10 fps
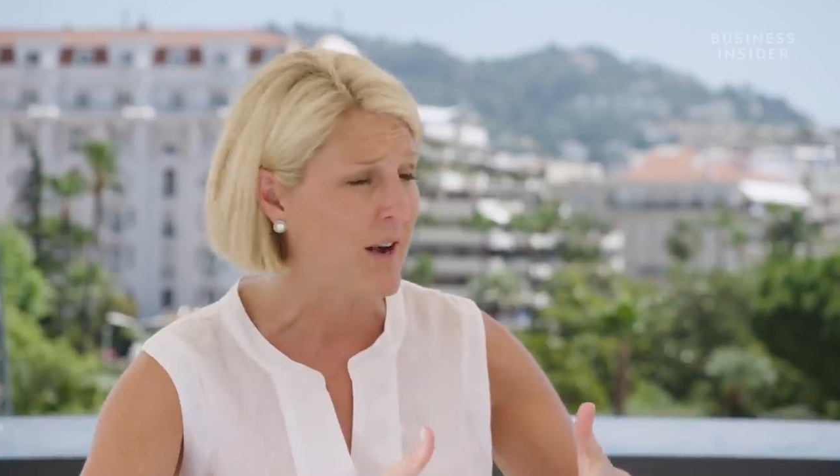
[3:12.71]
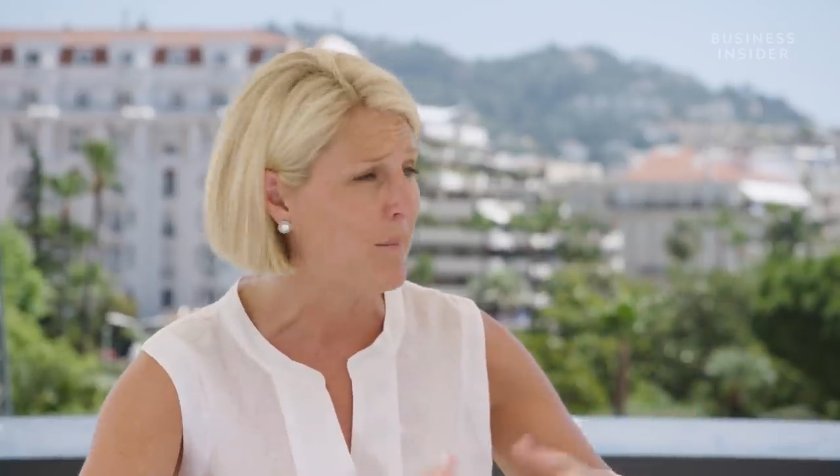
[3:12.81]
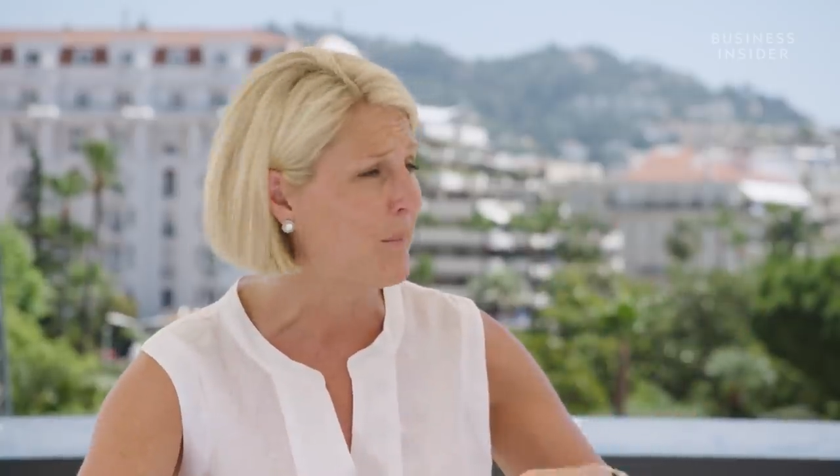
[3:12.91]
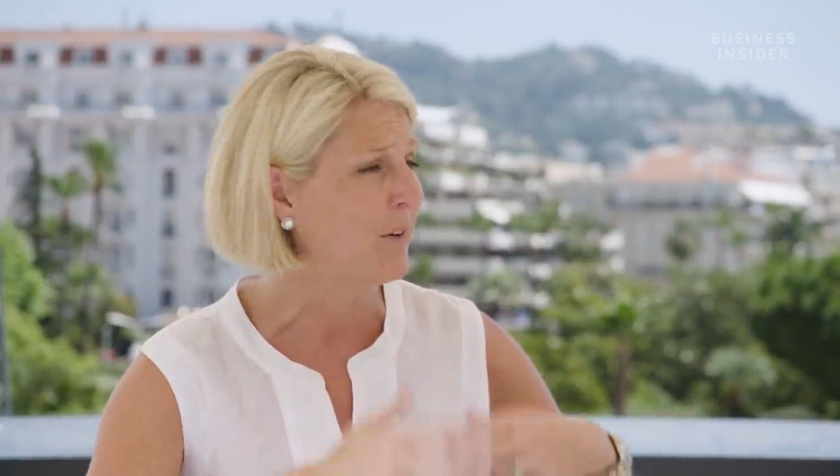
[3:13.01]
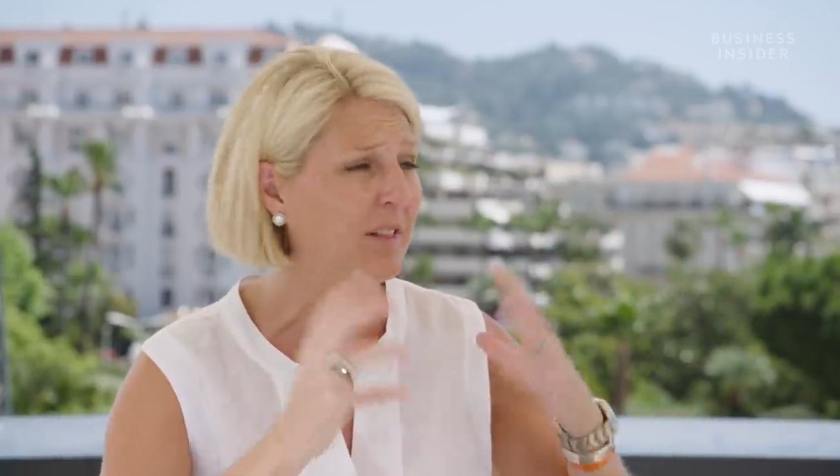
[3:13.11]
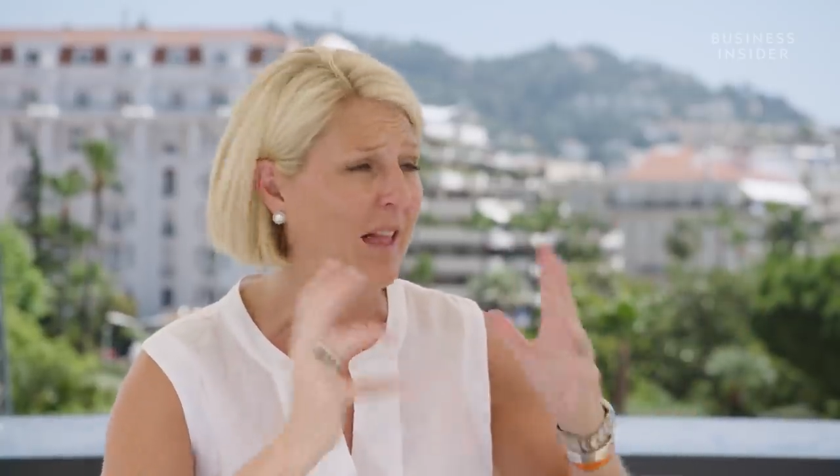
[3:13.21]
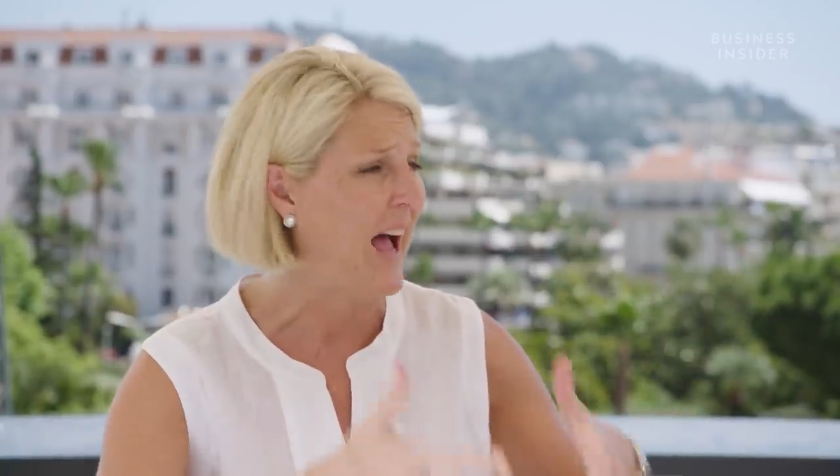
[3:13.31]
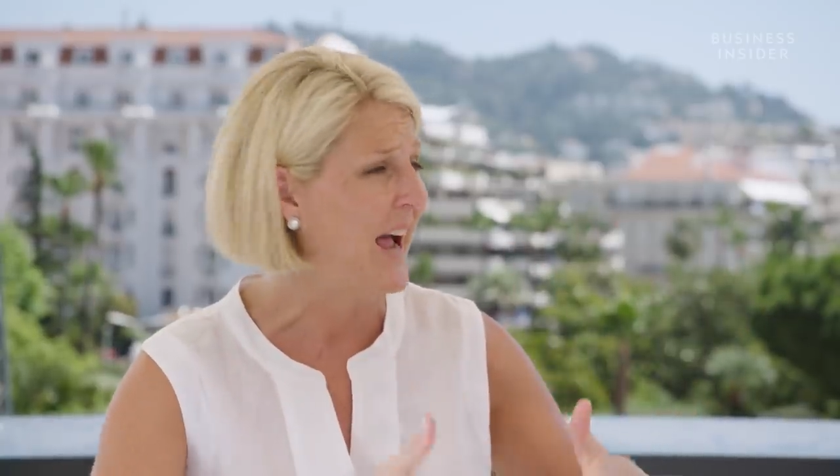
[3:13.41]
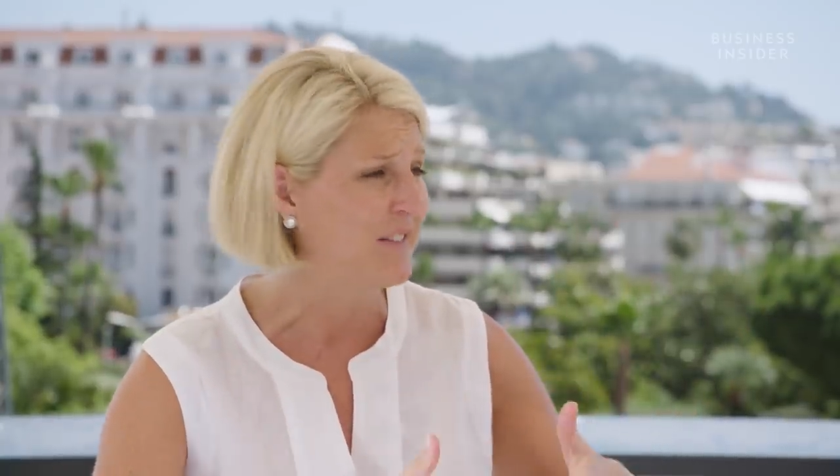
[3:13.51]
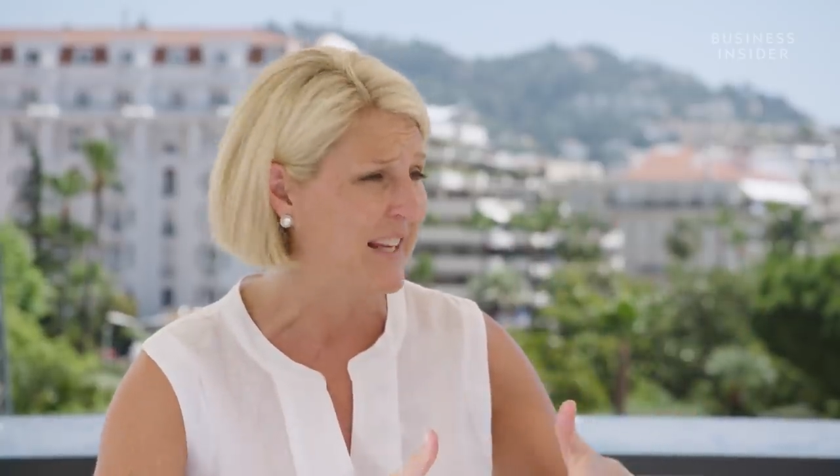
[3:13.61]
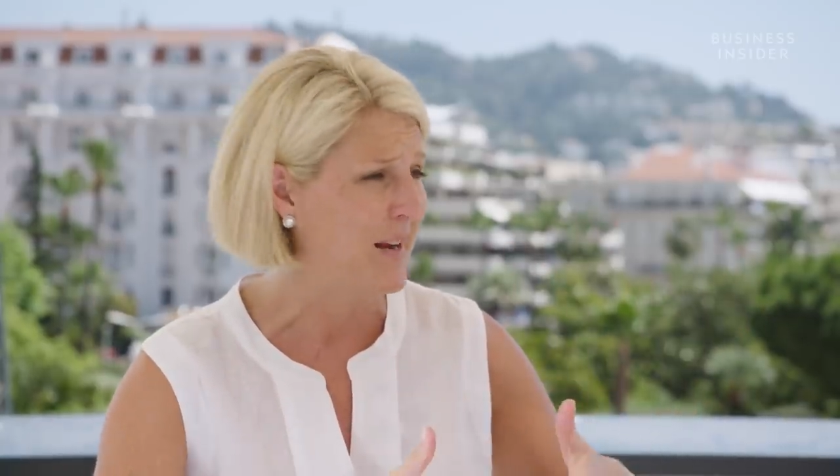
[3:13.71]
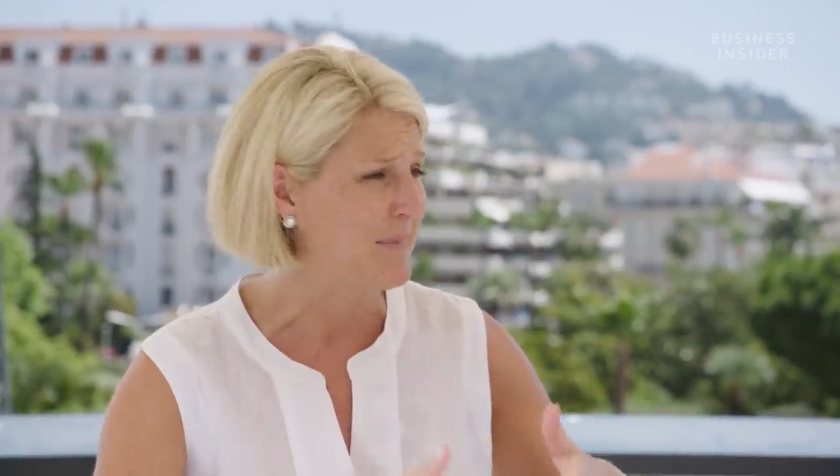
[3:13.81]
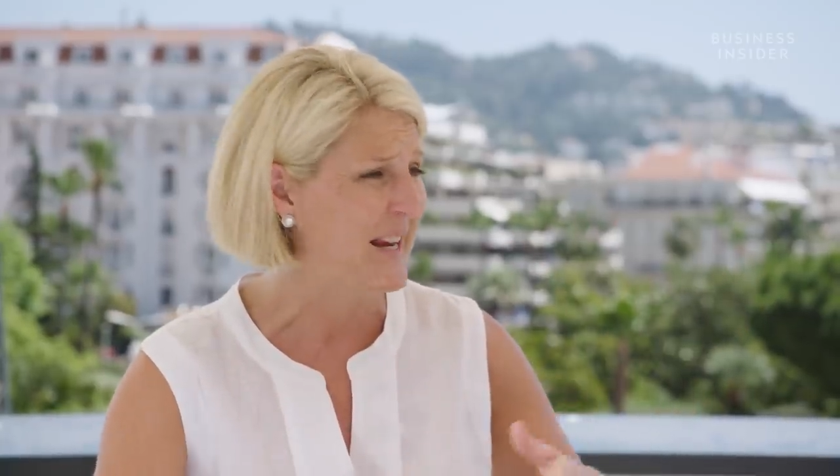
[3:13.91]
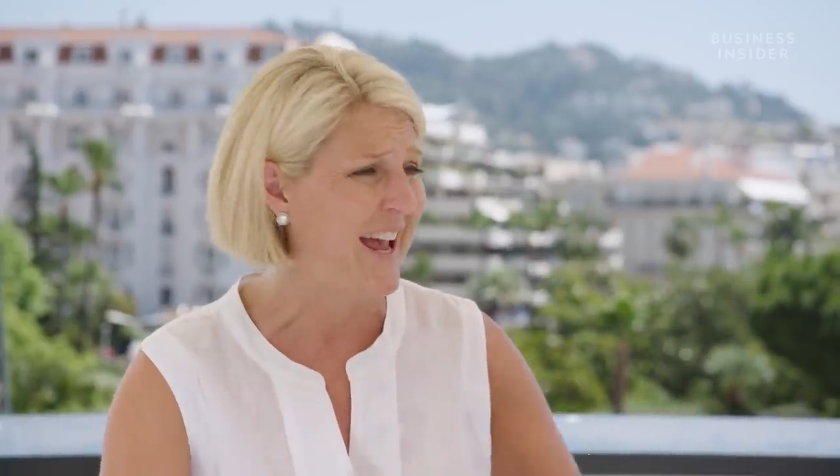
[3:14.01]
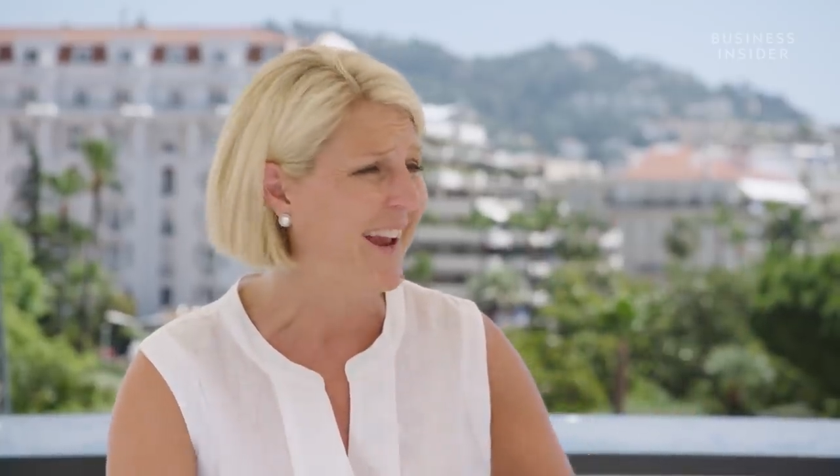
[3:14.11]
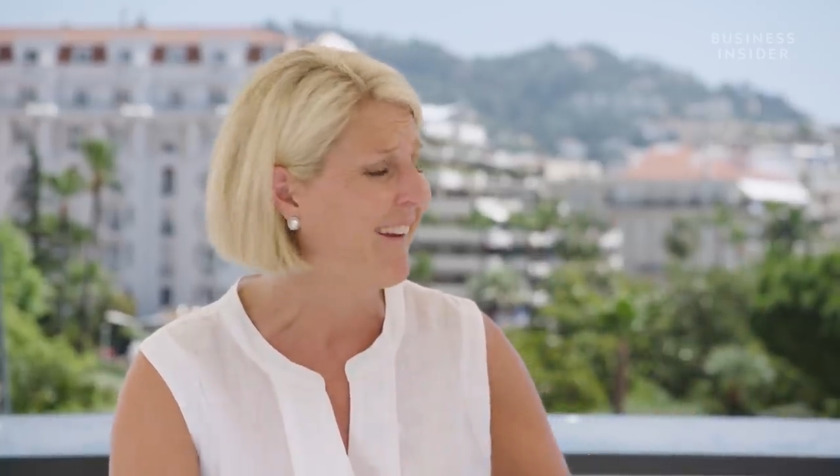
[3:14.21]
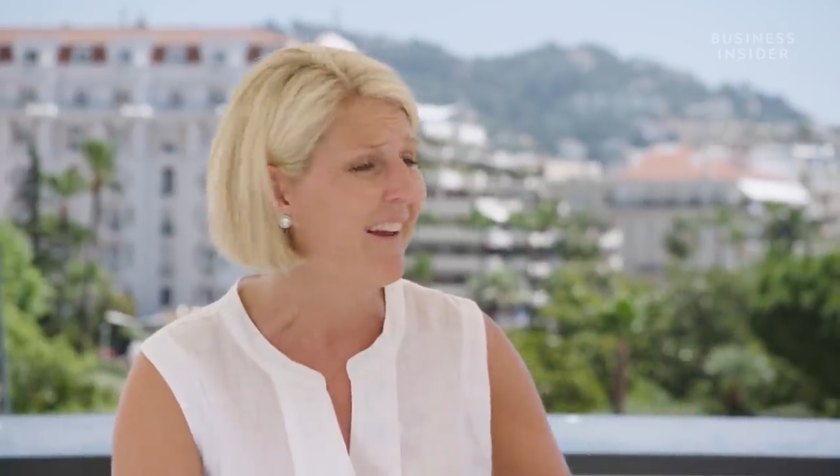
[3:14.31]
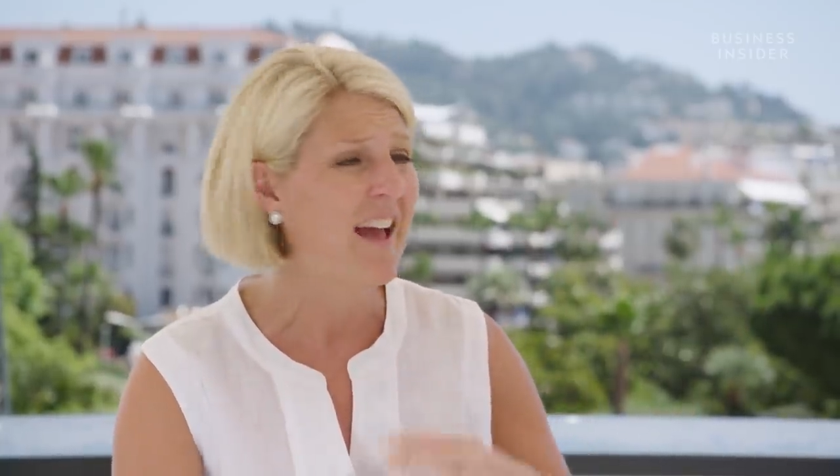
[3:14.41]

number live same day.